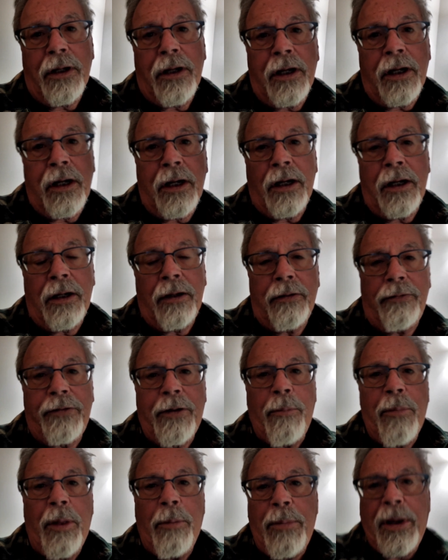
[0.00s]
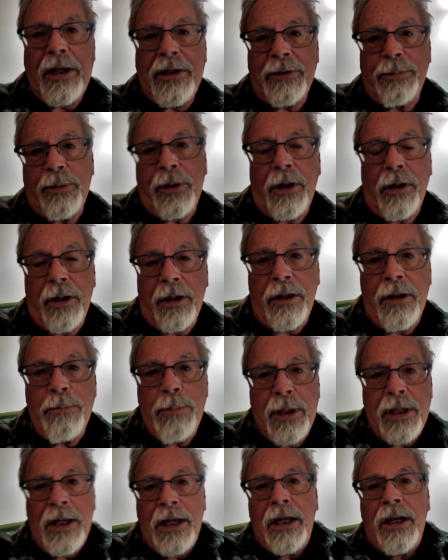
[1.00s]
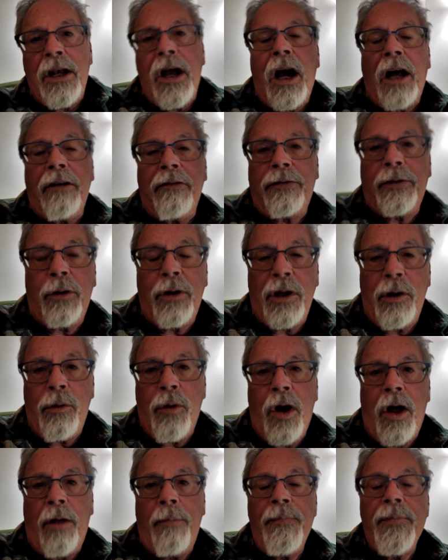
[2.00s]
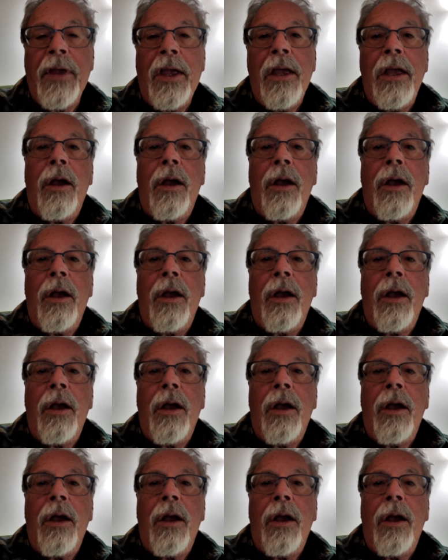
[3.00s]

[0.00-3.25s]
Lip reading: from the basement and being a non-floating wall.